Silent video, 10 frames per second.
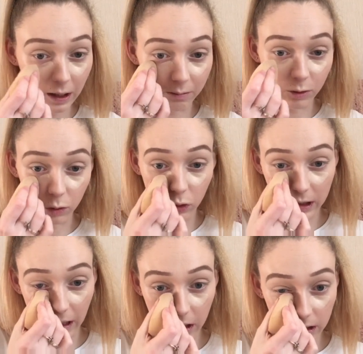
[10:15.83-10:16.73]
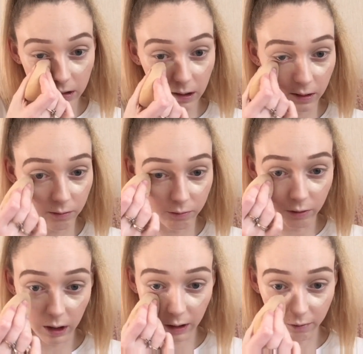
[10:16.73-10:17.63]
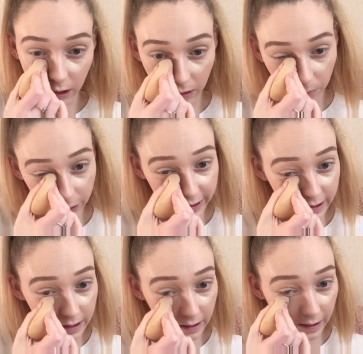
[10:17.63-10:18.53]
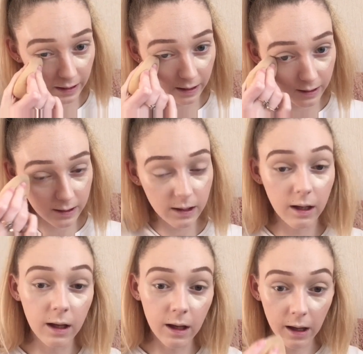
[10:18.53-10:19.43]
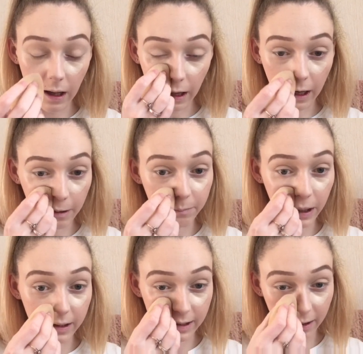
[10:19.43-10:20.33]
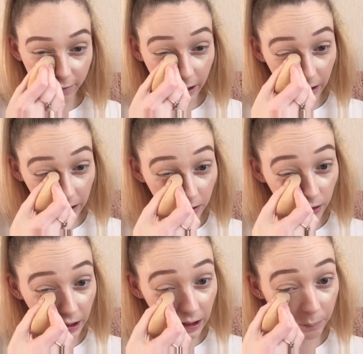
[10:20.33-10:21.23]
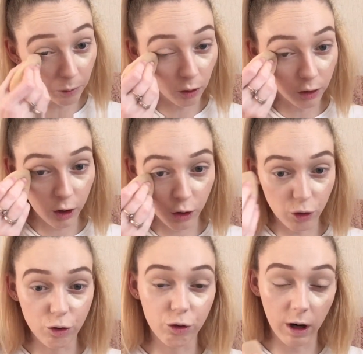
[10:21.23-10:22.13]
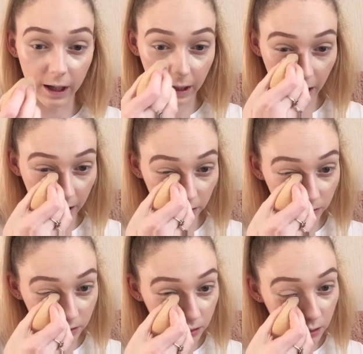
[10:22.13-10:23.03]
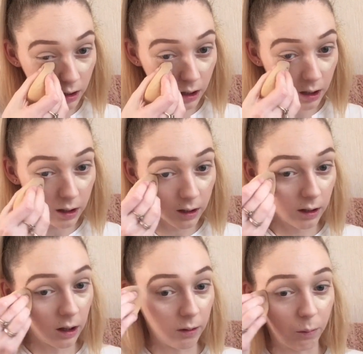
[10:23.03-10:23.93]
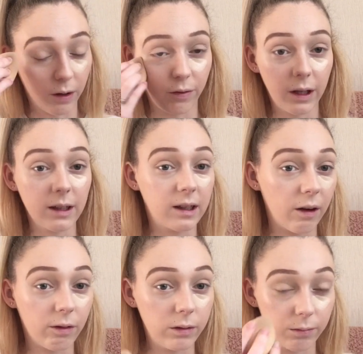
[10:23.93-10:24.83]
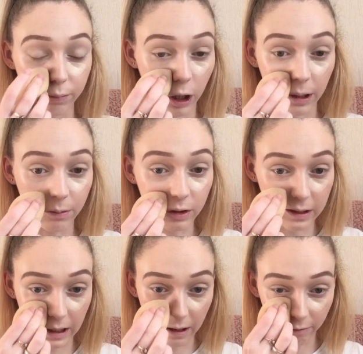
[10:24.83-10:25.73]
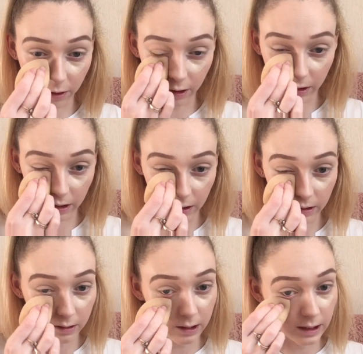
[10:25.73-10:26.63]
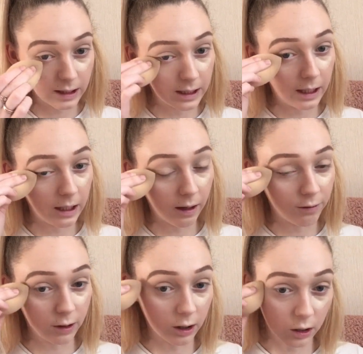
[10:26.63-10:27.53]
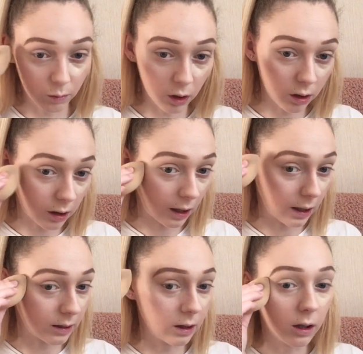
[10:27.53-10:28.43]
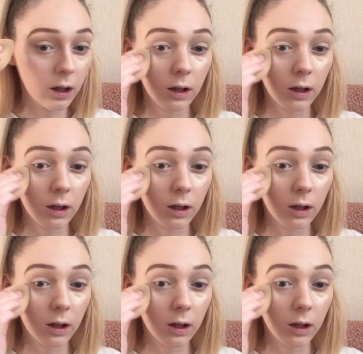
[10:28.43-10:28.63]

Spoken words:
I'm so sad. I really wanted to like this. I'm definitely gonna keep on trying it out with like different primers and everything to see if it does work, and